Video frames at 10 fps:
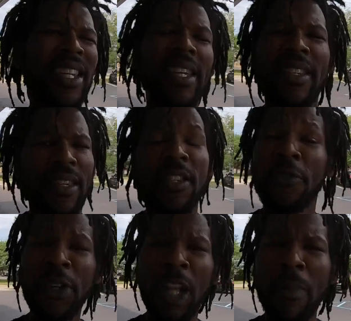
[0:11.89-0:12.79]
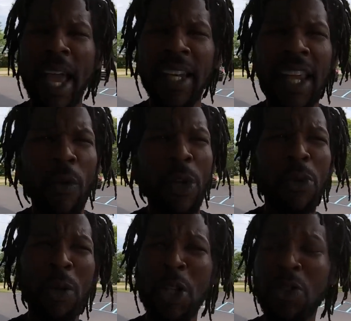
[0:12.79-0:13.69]
Yes, it's a fill a bag day where you
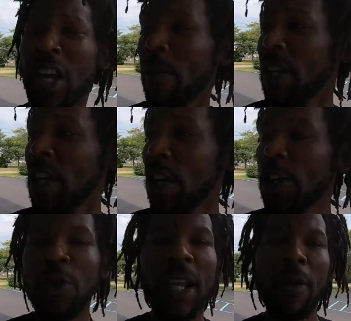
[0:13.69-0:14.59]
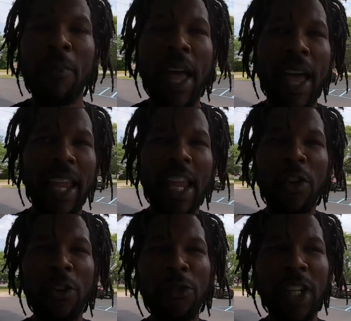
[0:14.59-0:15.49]
pretty much you come in here, you get a bag, and
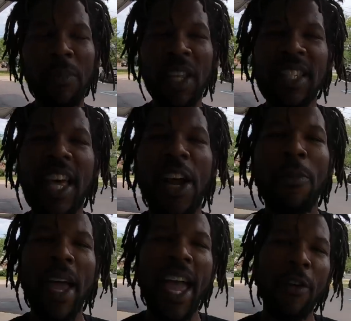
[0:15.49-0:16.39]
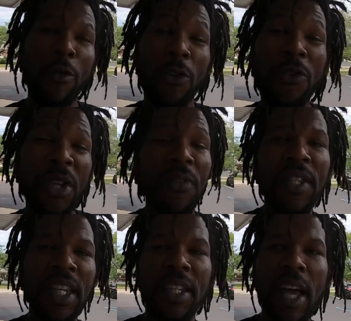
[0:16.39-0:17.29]
you can fill up the entire bag for
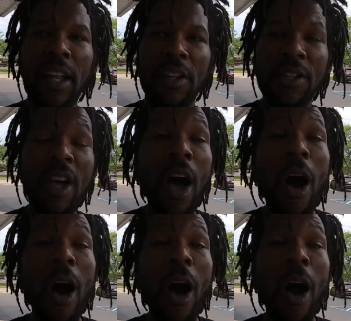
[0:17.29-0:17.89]
$15.